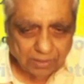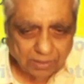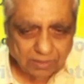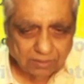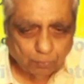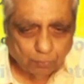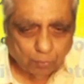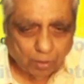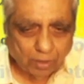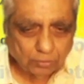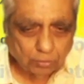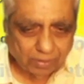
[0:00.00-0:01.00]
kg.
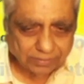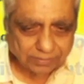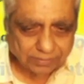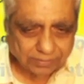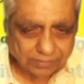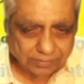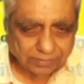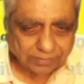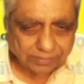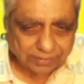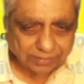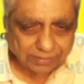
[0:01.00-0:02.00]
This is very
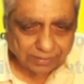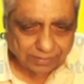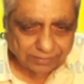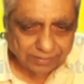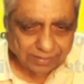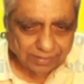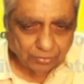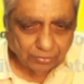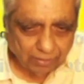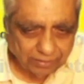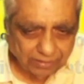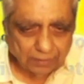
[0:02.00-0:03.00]
important point,
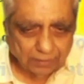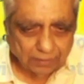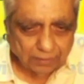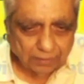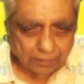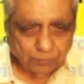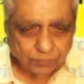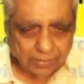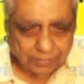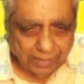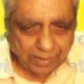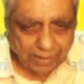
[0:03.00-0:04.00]
that
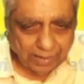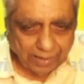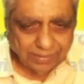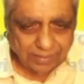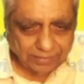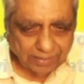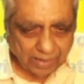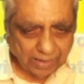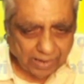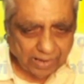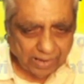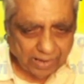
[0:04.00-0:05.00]
delta
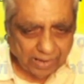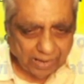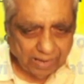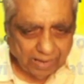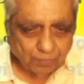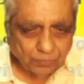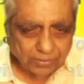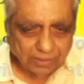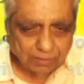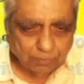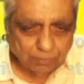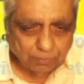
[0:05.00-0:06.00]
m is
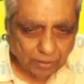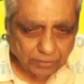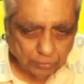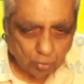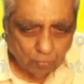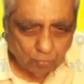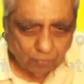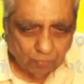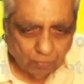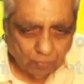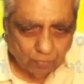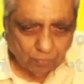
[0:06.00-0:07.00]
0.01
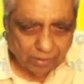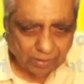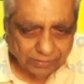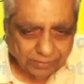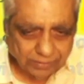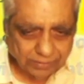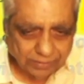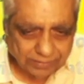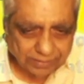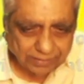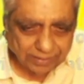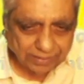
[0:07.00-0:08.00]
kg because we have
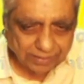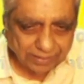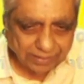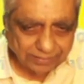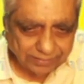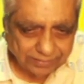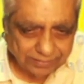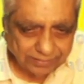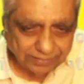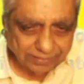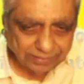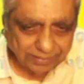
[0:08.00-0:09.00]
written
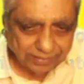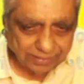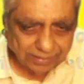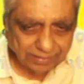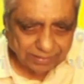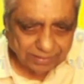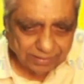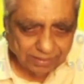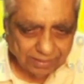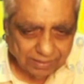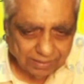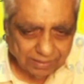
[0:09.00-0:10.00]
3.00.
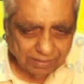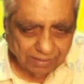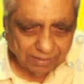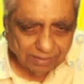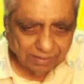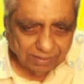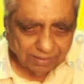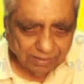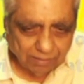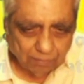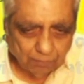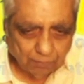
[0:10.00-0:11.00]
Even if we have written
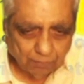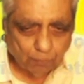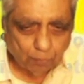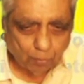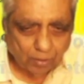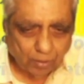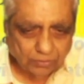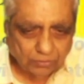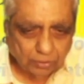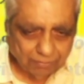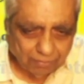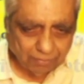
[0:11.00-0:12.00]

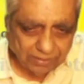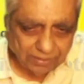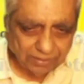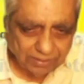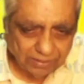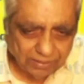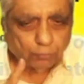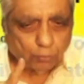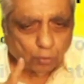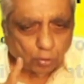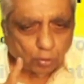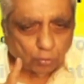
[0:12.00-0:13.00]
3.45 kg,
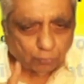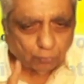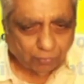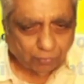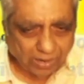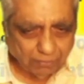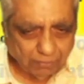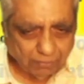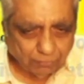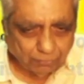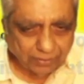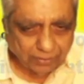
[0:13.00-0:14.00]
he has given up to
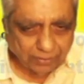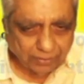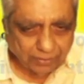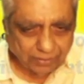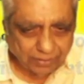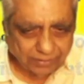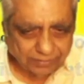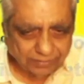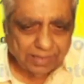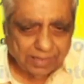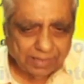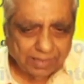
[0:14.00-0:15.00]
2 decimal places,